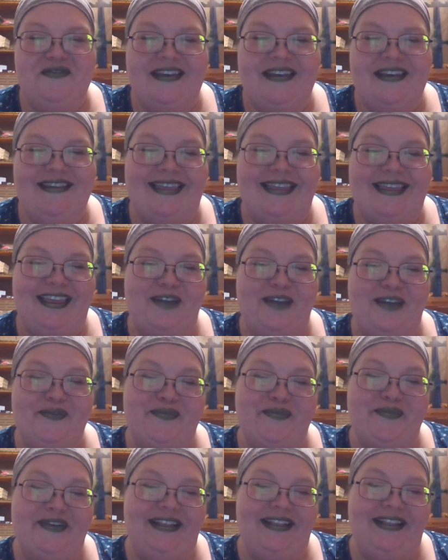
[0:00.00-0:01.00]
think that they
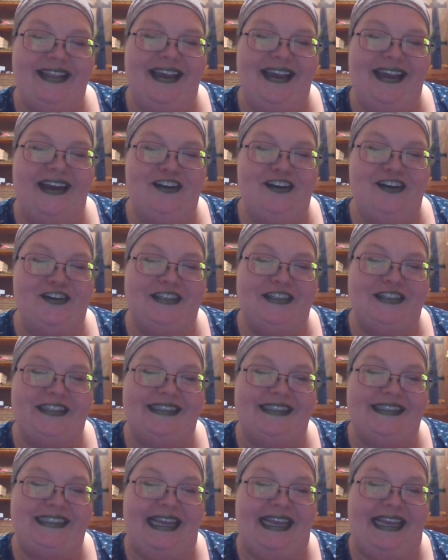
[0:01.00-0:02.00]
really
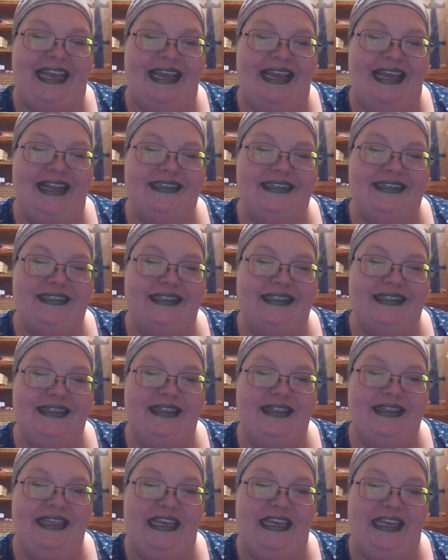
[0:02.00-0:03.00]
understand
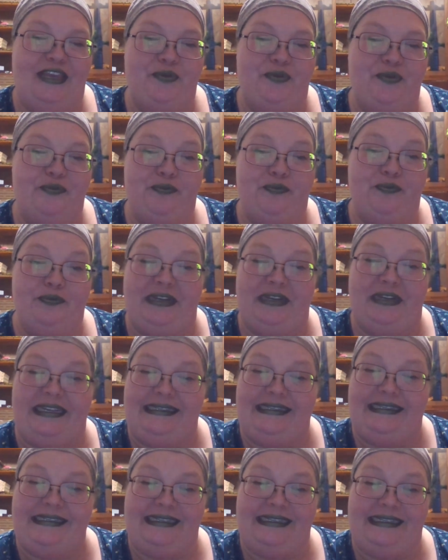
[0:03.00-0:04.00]
the
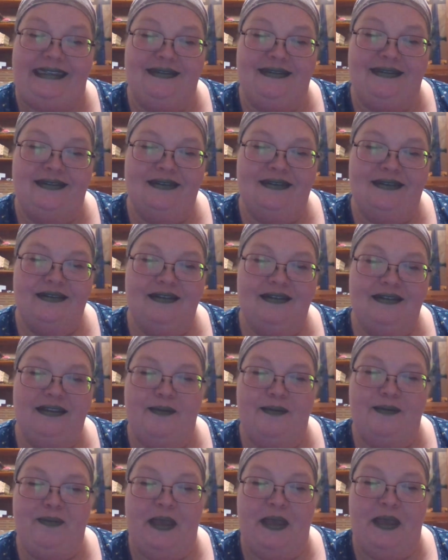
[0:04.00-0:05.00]
reason
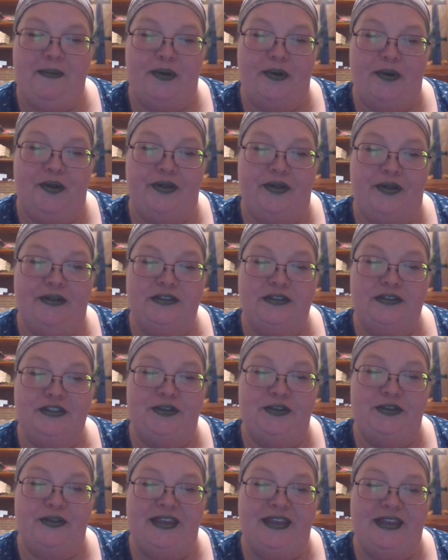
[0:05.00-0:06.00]
that people
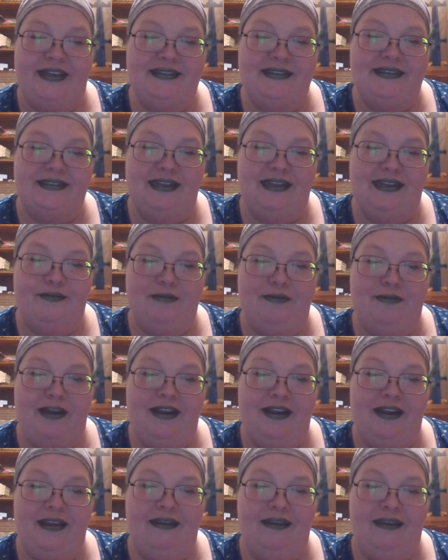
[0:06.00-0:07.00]
do things like
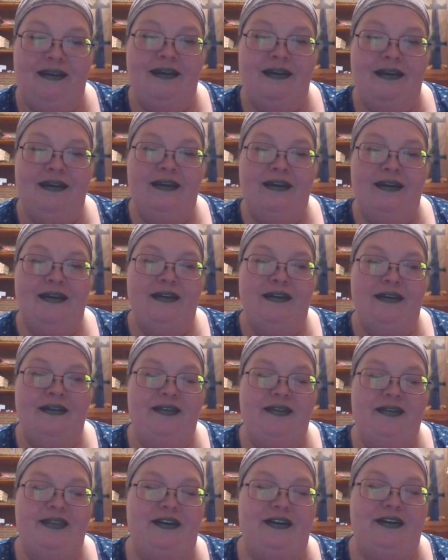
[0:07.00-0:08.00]
writing.
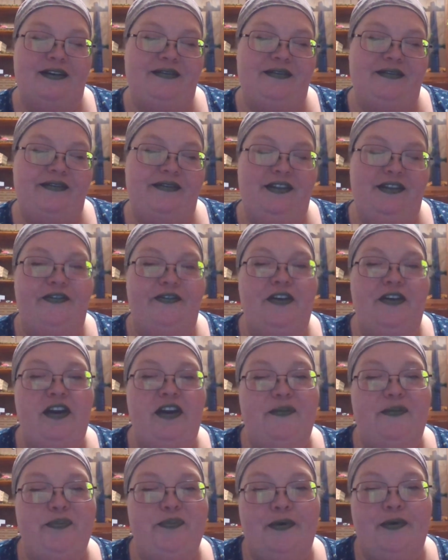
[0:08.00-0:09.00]
They're they're very
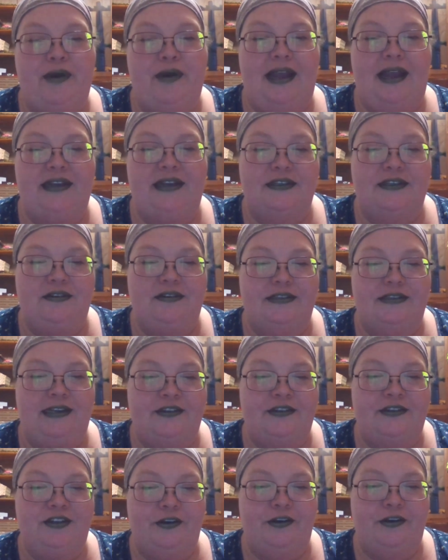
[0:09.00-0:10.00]
practical,
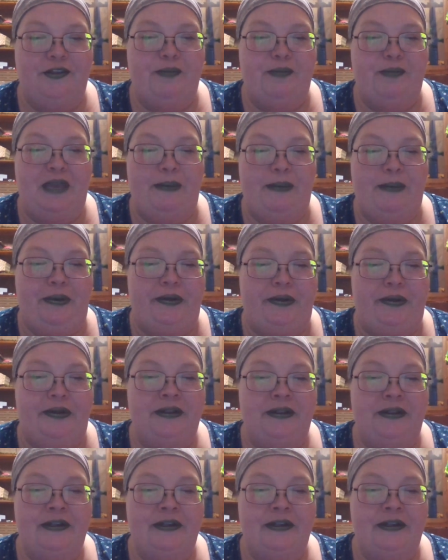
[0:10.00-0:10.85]
down to earth people.